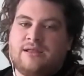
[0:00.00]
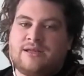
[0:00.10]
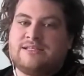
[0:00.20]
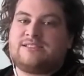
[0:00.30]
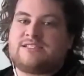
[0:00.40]
that
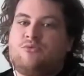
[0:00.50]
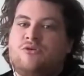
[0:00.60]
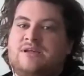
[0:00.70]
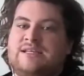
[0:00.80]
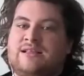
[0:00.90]
is,
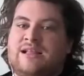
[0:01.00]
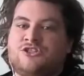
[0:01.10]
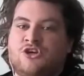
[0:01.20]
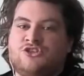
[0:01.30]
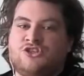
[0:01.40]
separating class
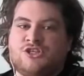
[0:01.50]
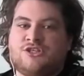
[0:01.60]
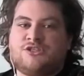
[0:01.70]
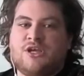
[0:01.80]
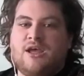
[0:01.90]

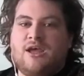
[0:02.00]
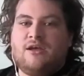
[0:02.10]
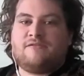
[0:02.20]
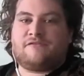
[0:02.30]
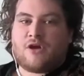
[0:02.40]
consciousness
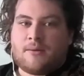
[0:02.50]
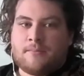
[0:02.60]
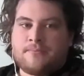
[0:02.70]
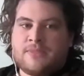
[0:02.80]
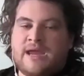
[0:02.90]

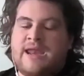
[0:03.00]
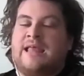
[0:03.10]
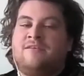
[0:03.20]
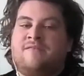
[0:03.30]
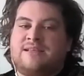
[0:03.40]
from and
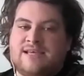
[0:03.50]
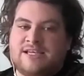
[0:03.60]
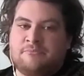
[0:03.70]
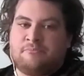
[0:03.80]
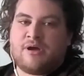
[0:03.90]
elevating
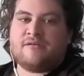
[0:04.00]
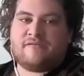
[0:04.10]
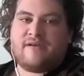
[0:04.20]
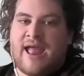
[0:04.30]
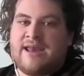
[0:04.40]
it
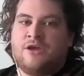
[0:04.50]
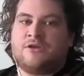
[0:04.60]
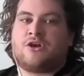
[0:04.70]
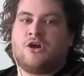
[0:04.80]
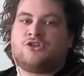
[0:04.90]
above any
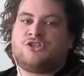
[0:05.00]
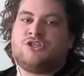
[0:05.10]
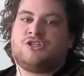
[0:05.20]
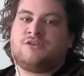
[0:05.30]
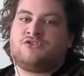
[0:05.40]
other
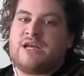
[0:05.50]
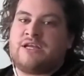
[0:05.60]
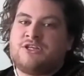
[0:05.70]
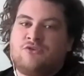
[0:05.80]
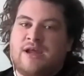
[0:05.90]
consciousness of
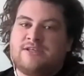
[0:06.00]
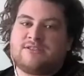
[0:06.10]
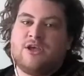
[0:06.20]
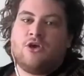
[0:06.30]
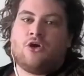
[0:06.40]
gender, race,